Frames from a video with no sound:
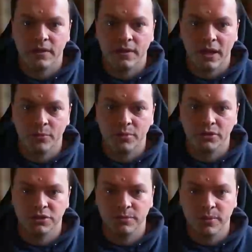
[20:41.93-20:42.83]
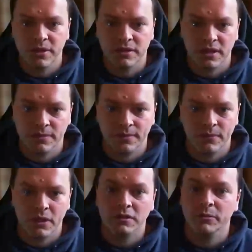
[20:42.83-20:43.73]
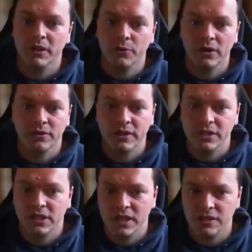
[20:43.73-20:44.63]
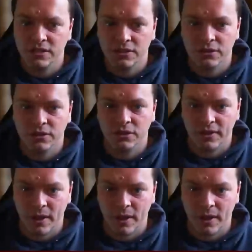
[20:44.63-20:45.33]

The output should be the same, as I'm unaware of any changes that could have